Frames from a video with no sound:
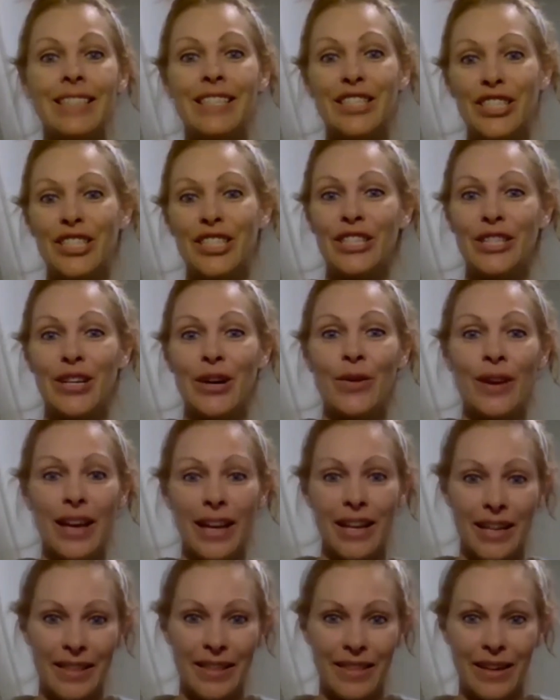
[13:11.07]
and she
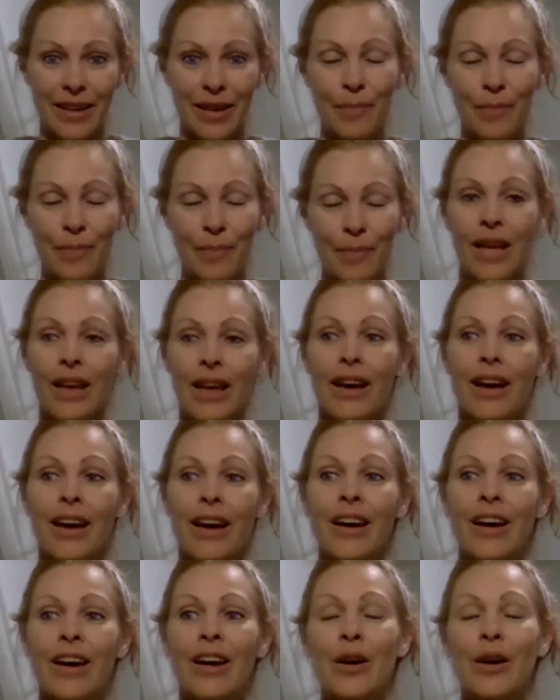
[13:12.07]
donated them,
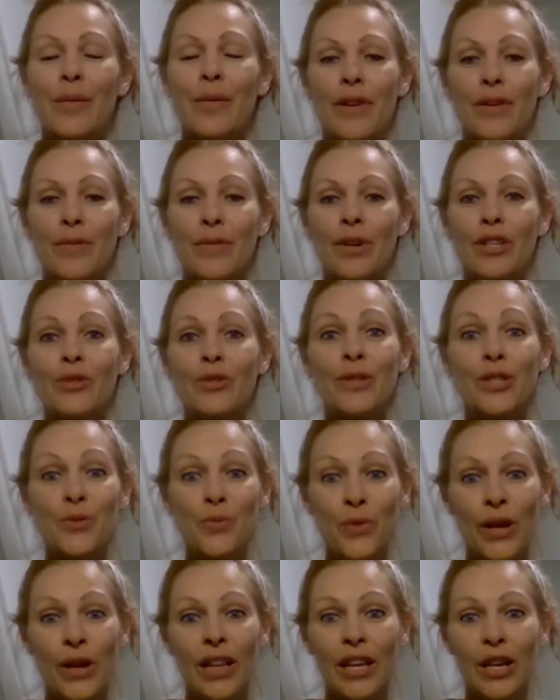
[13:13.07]
which
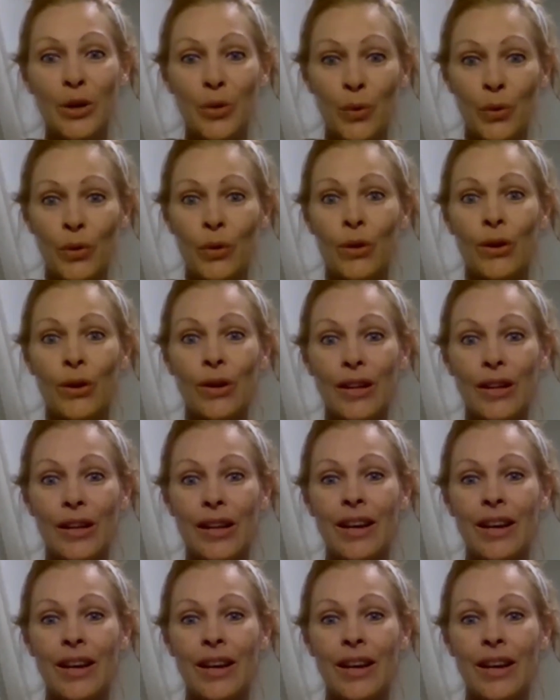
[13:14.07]
was really cool.